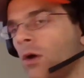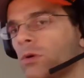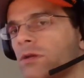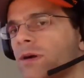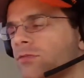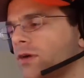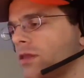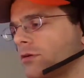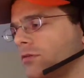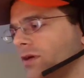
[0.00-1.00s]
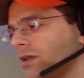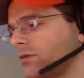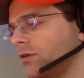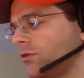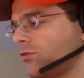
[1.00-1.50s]
What did my father
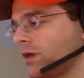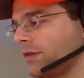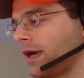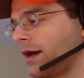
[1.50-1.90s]
invent? Stanley